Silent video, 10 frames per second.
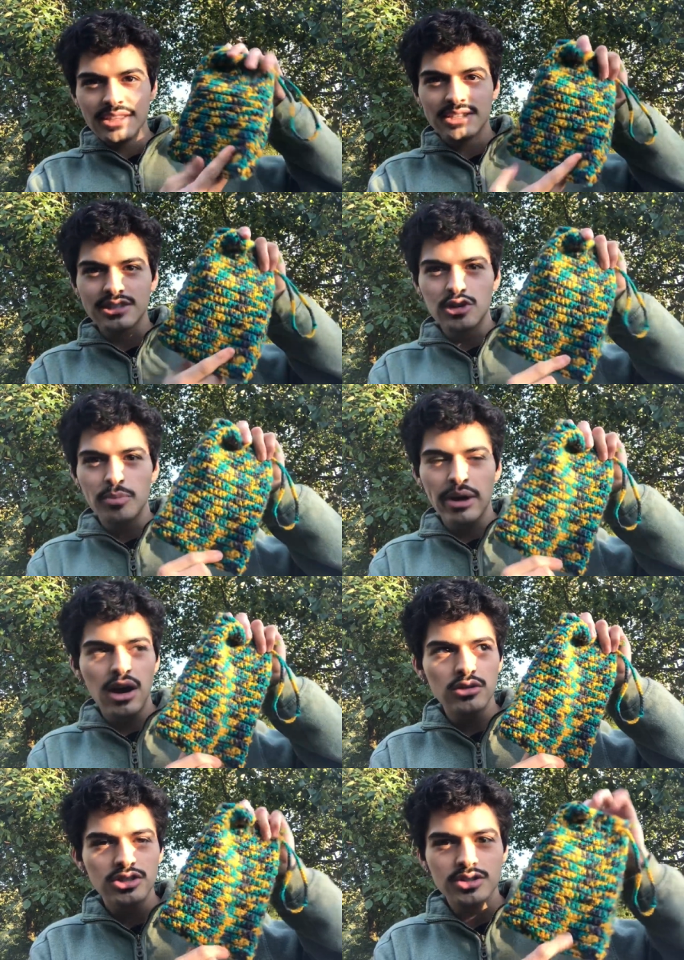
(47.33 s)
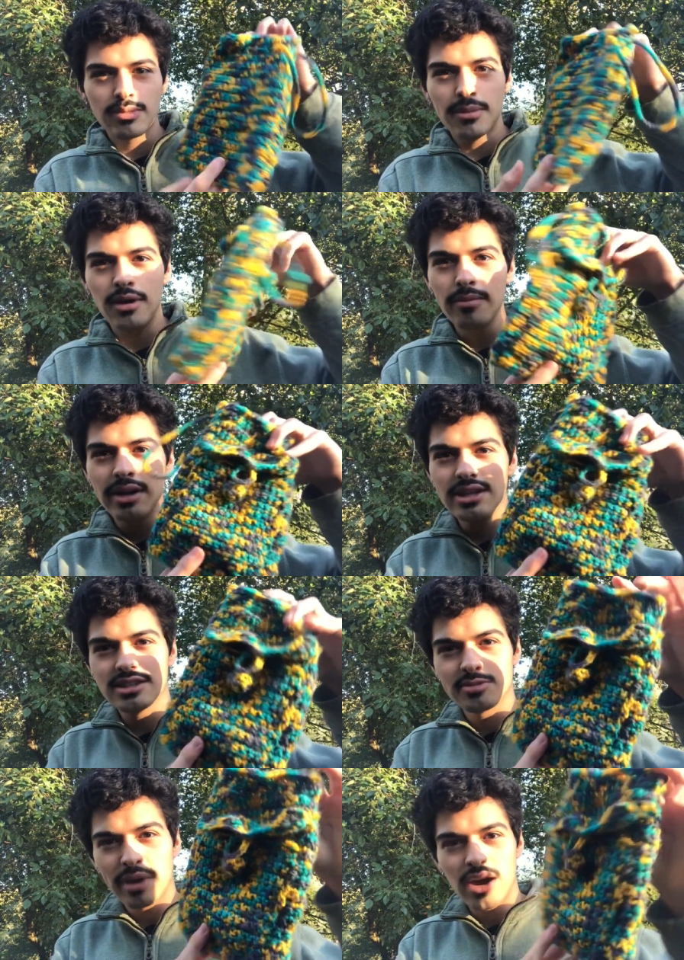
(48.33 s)
This little pouch, my mom made
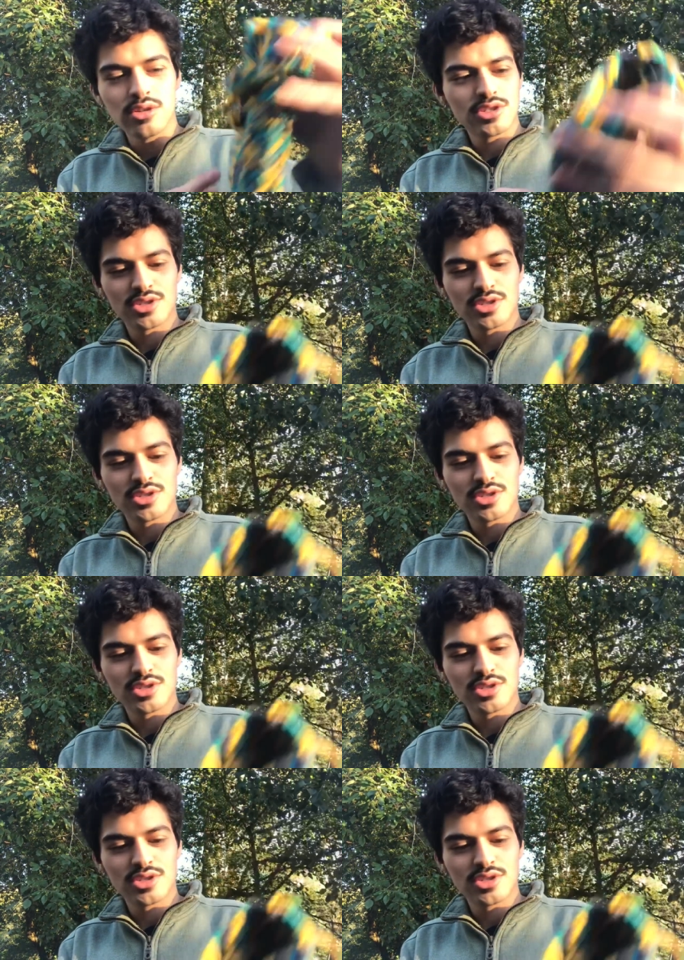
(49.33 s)
this pouch,